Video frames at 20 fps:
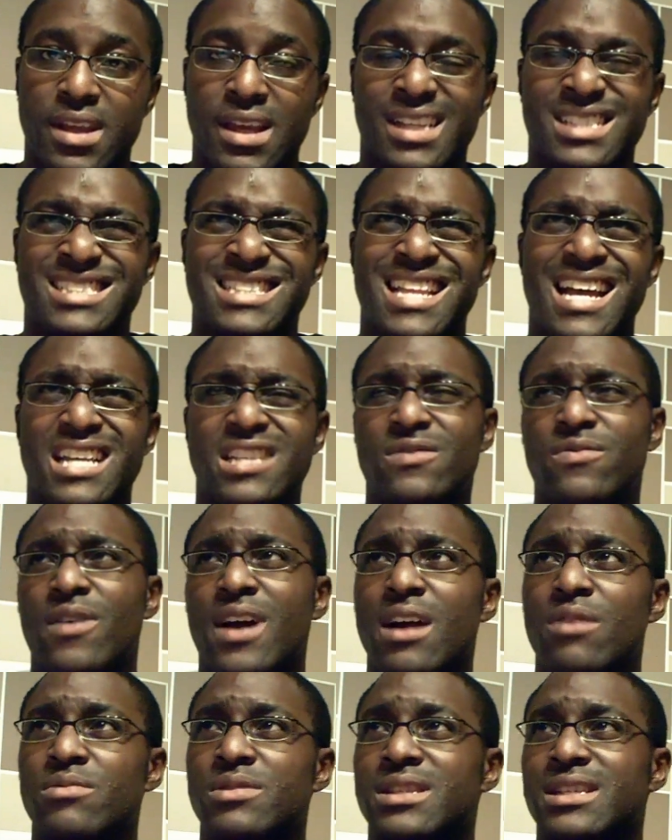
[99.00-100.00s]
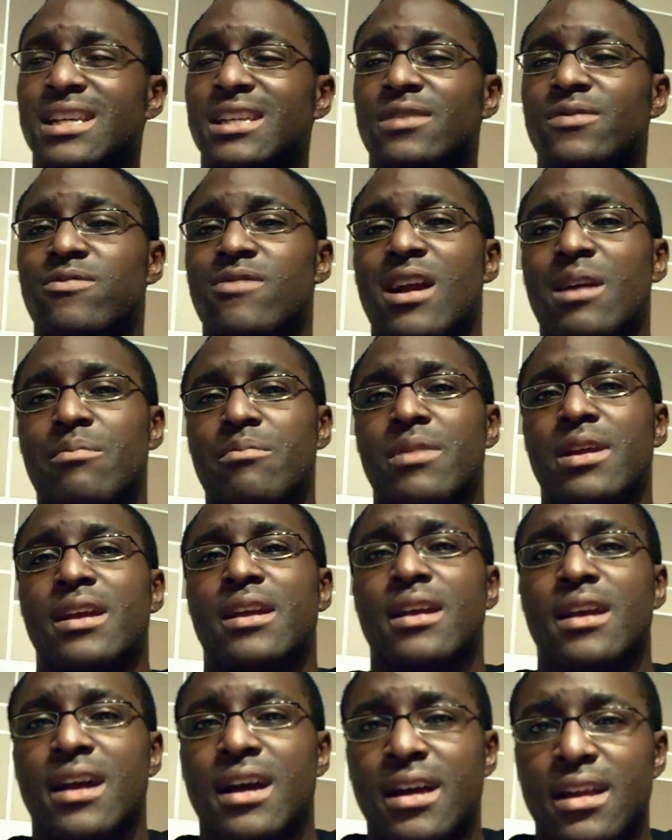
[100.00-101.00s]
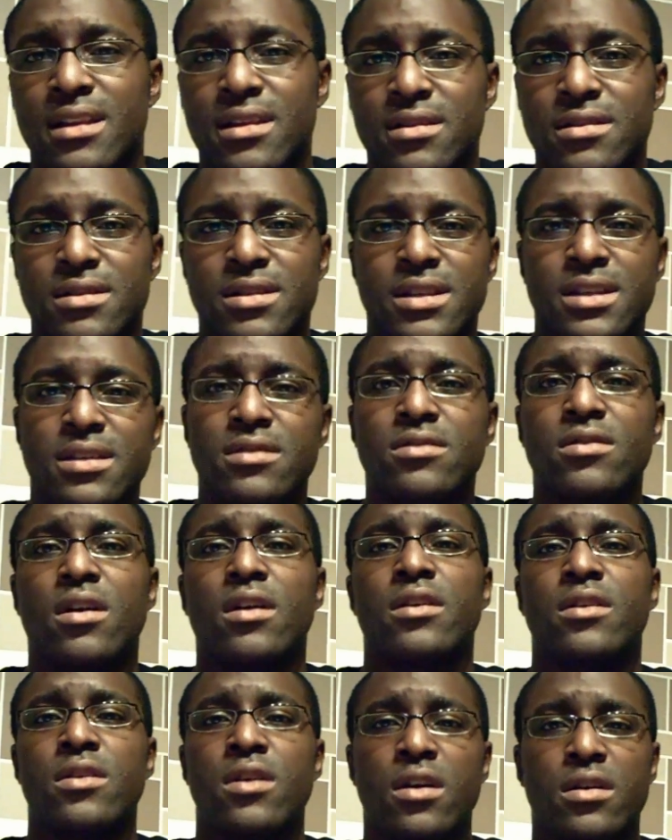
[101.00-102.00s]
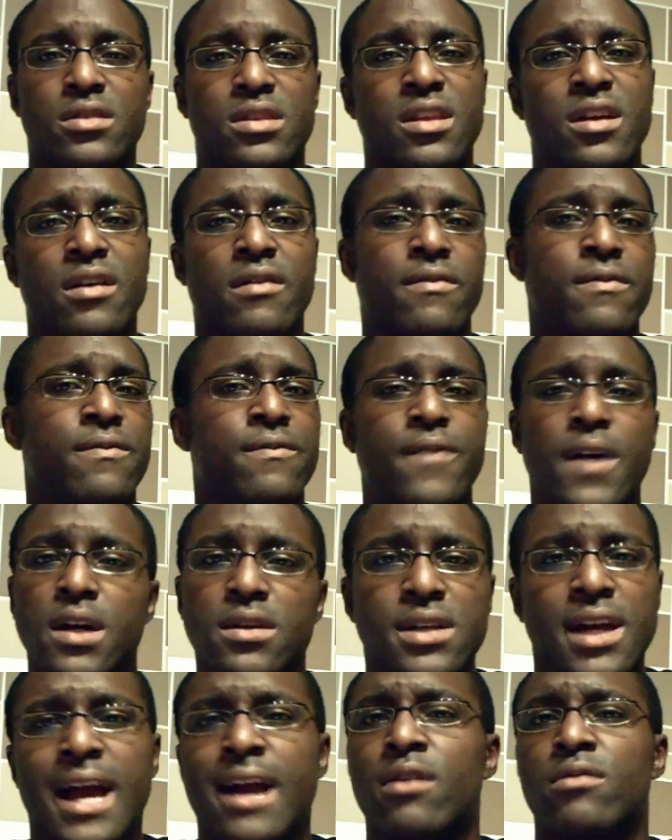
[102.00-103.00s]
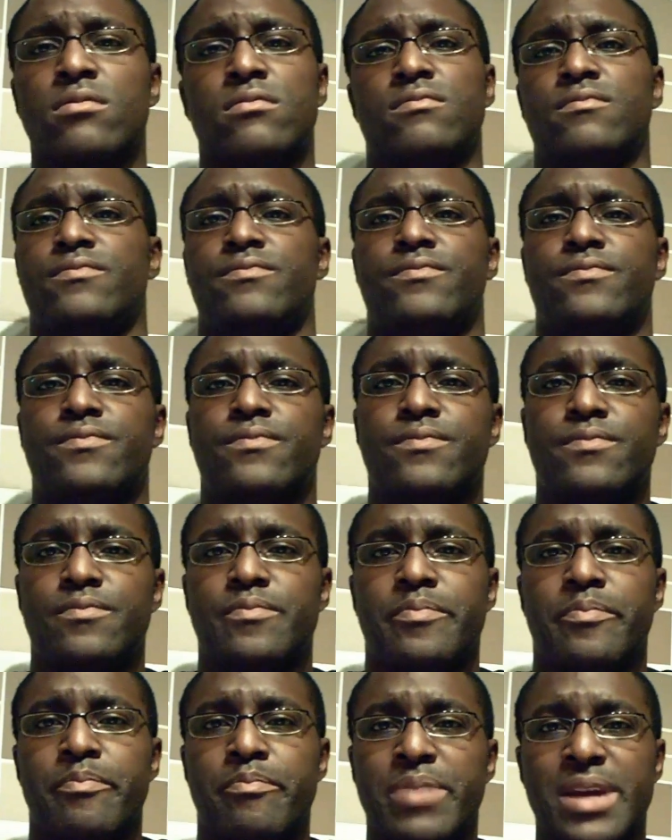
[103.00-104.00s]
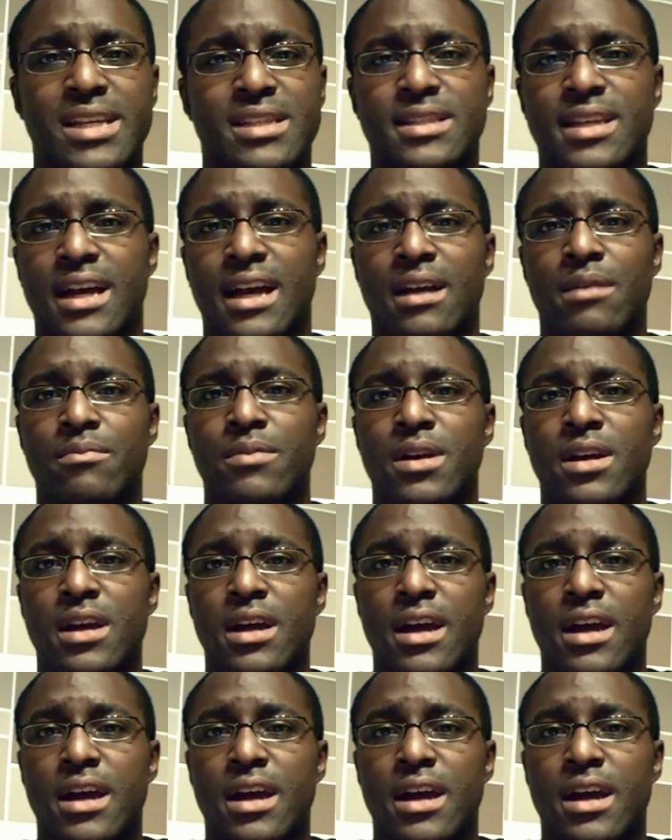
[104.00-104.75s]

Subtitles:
His last fight was against Frank Mir, and he got knocked out big time.